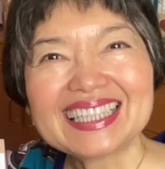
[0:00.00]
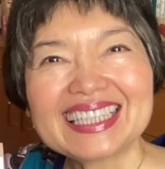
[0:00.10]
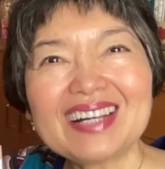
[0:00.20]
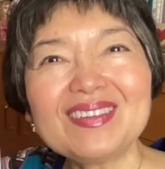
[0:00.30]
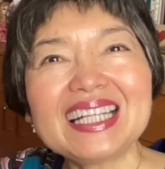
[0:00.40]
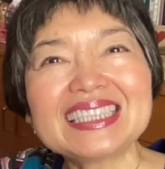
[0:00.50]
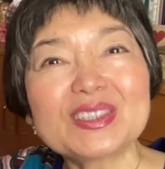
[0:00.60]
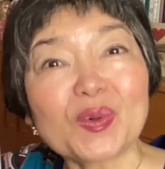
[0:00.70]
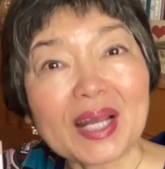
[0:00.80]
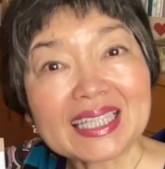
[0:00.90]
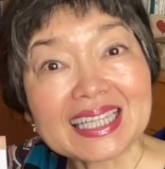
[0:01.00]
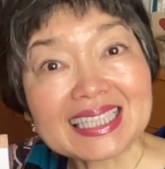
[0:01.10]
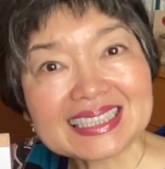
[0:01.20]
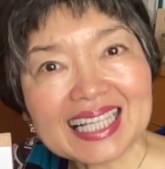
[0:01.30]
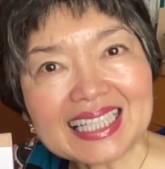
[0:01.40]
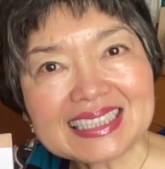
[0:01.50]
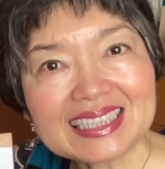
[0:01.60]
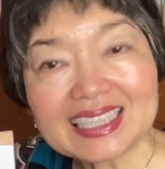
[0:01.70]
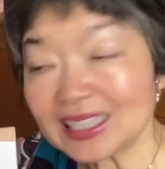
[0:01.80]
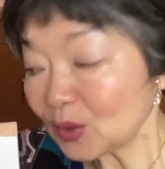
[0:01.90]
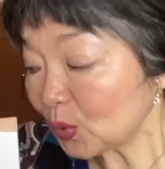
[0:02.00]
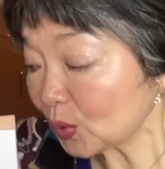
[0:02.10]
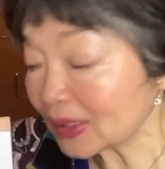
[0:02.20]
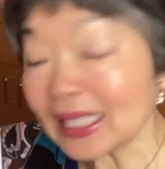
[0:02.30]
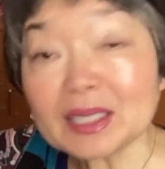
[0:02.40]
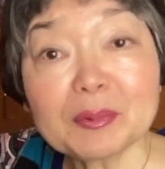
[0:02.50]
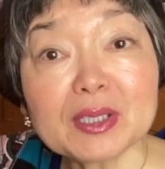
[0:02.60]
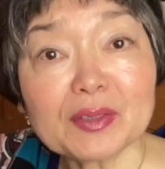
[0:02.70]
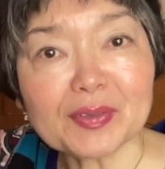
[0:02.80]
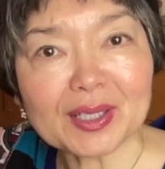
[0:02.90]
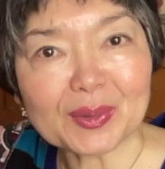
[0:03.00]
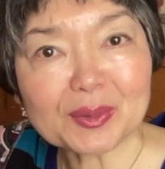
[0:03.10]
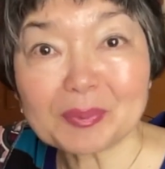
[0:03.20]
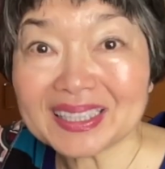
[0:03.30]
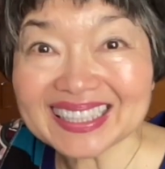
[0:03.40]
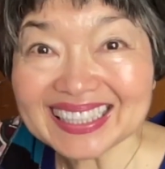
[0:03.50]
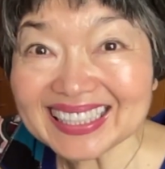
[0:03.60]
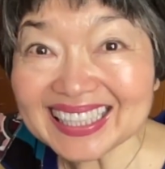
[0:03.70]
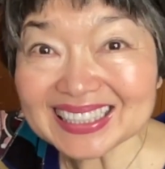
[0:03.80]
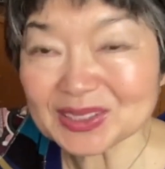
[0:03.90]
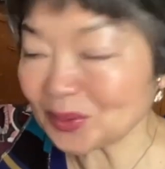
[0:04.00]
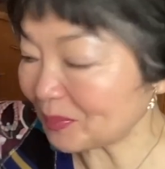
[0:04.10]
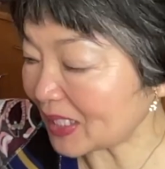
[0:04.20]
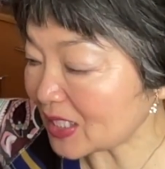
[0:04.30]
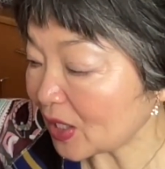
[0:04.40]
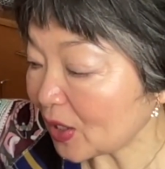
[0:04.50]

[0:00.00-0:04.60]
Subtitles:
Now let's write this kanji. It looks a little bit difficult, but not so much.